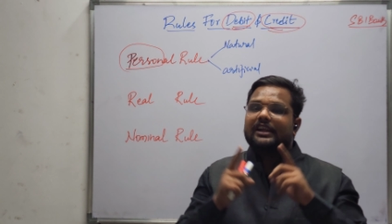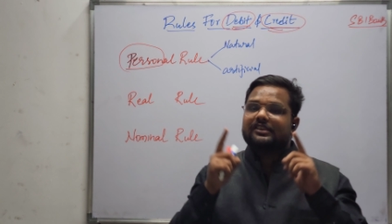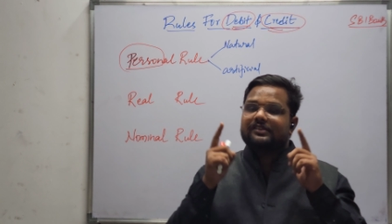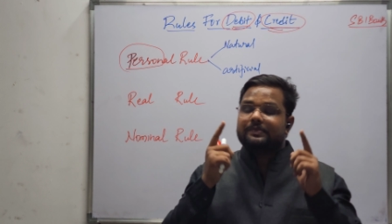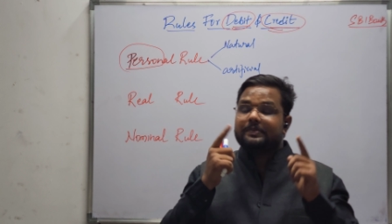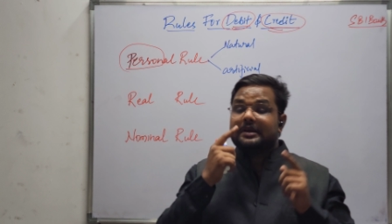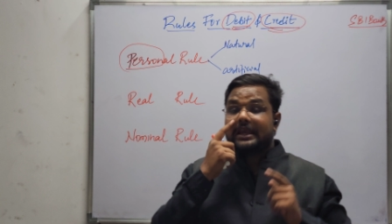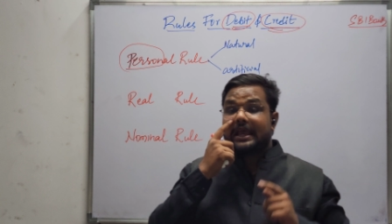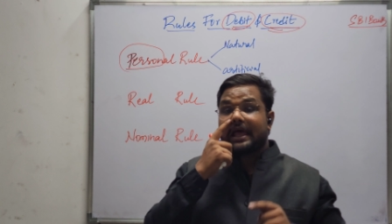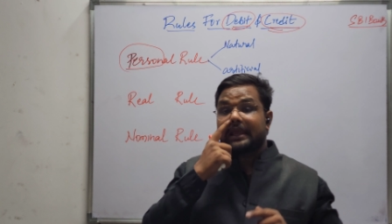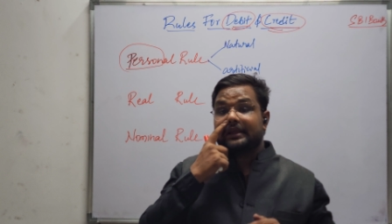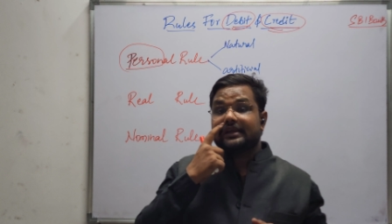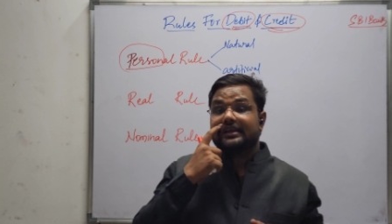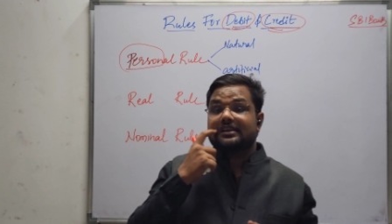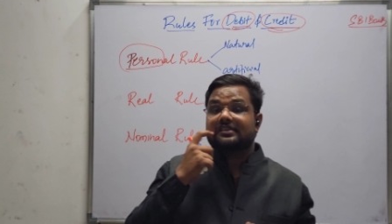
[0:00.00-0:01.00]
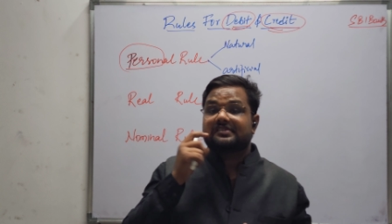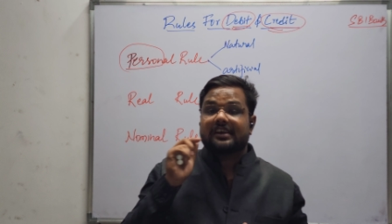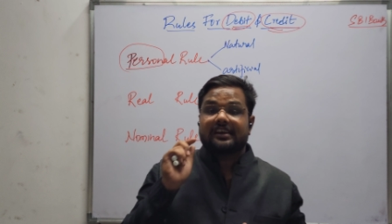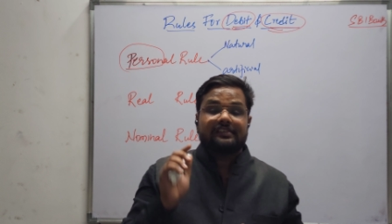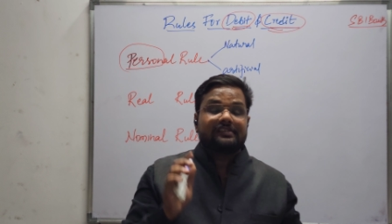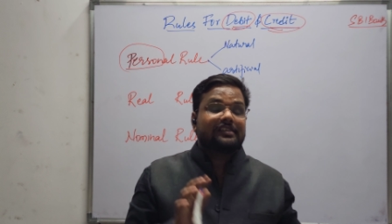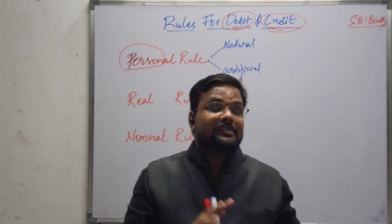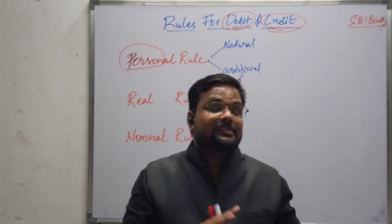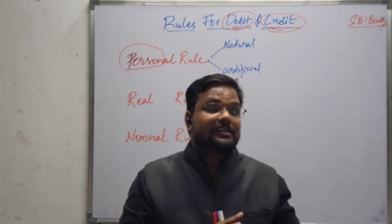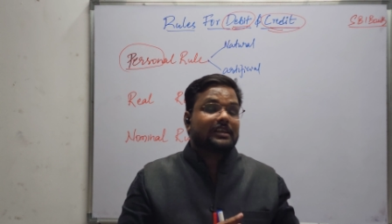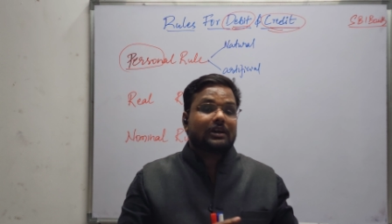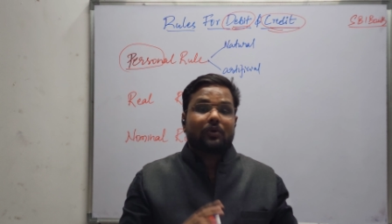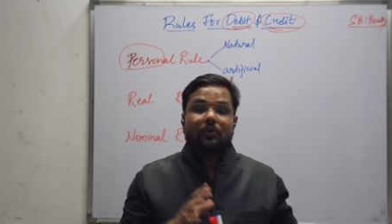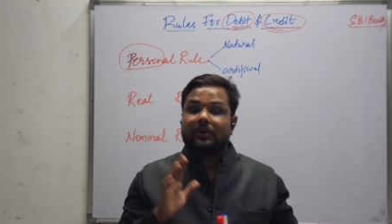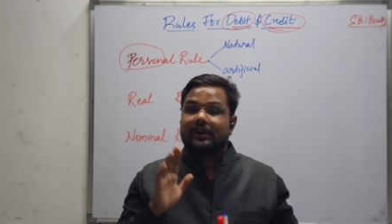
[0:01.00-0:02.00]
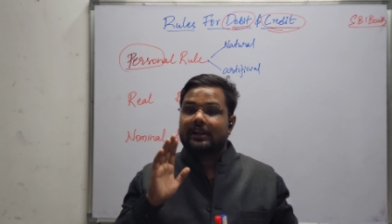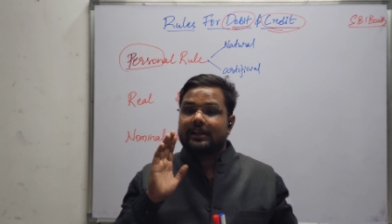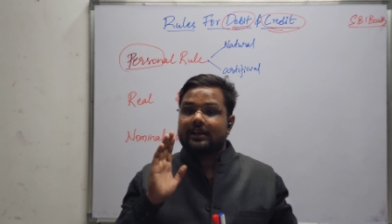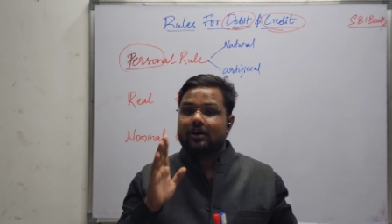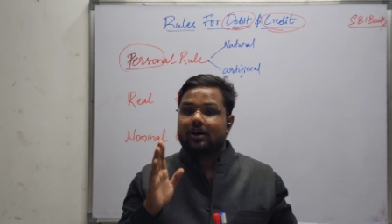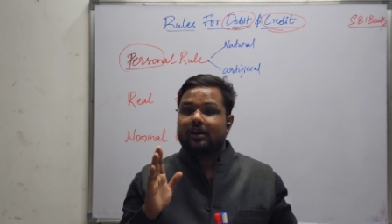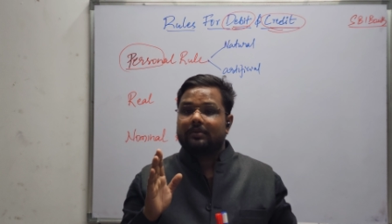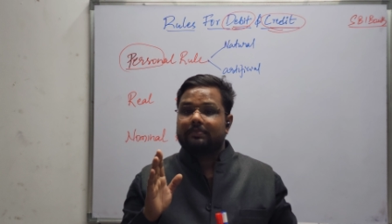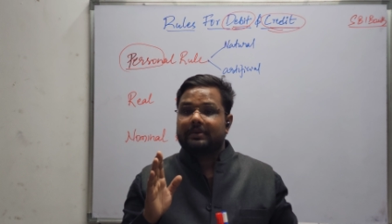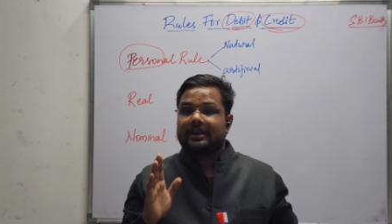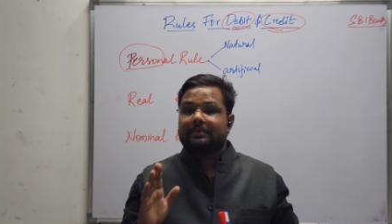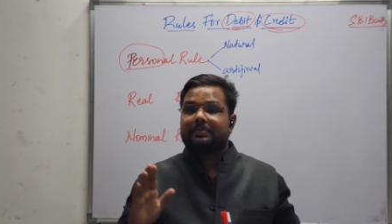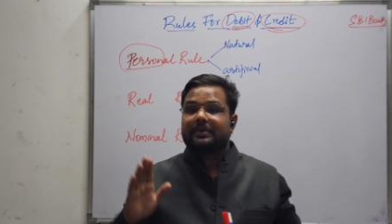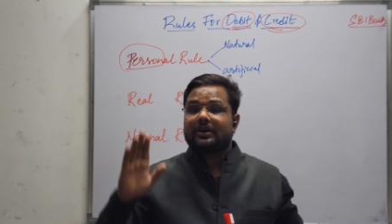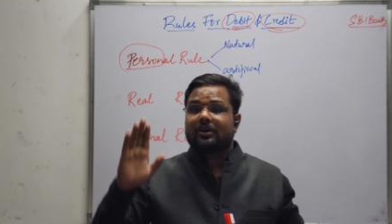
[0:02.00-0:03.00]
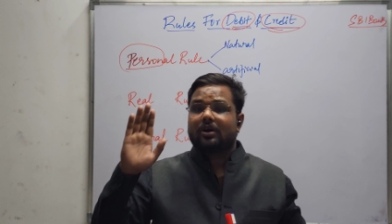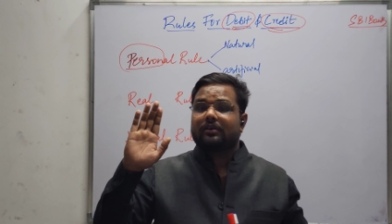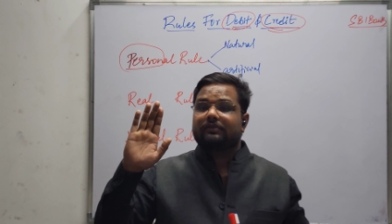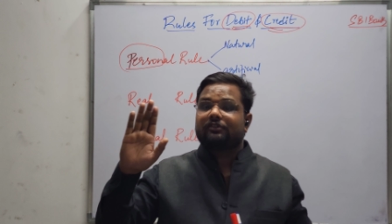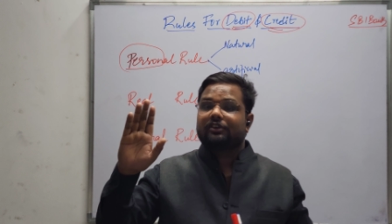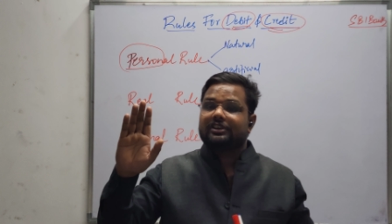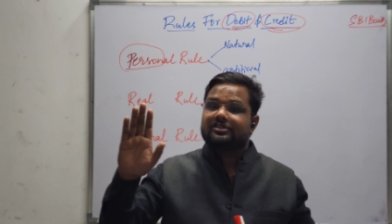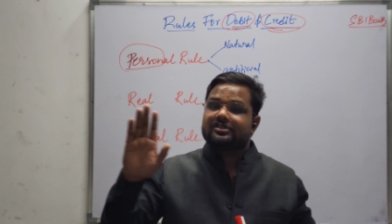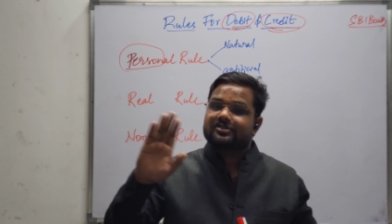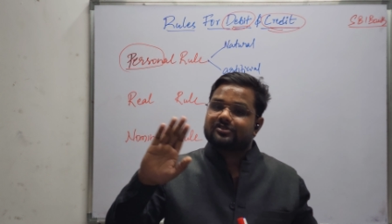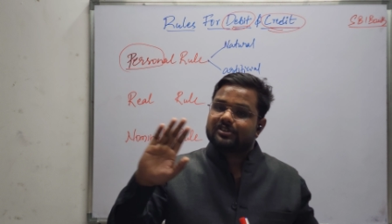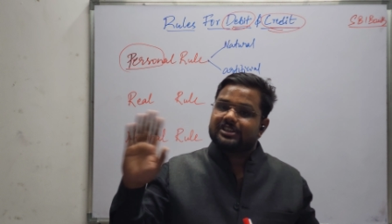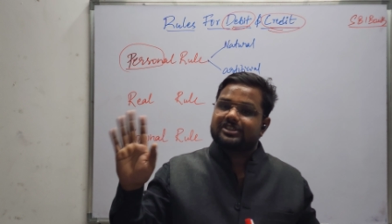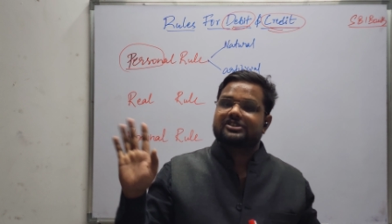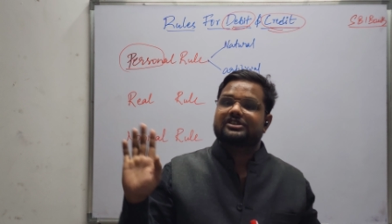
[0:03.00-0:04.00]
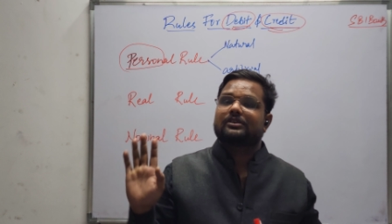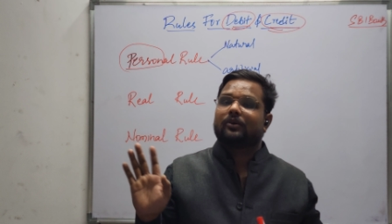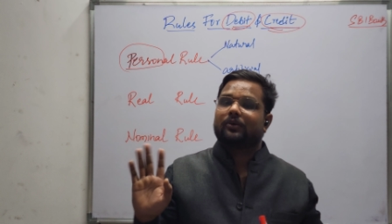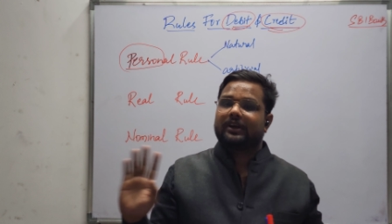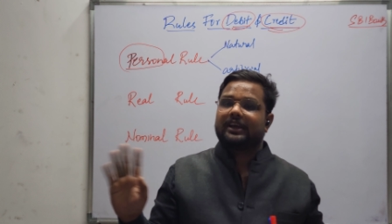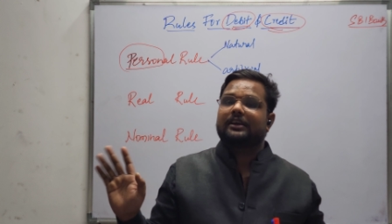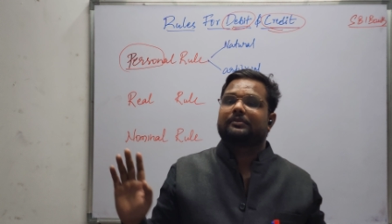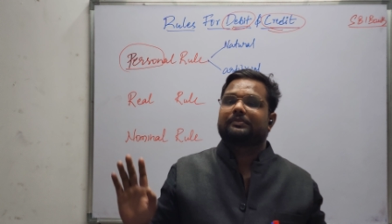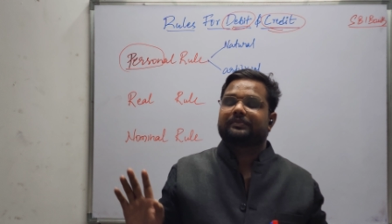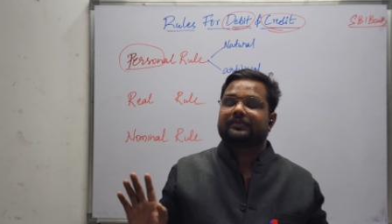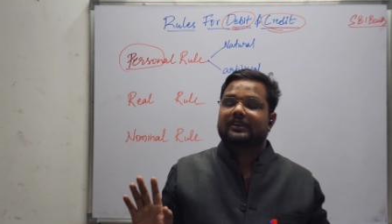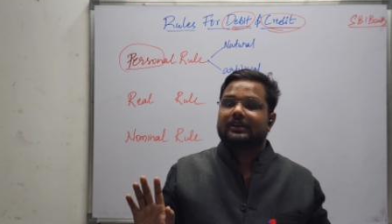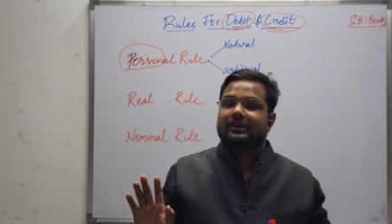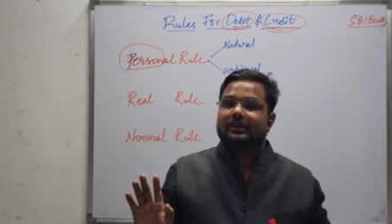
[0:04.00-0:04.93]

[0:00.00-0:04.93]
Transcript: SBI is existing only on paper of registration. Okay.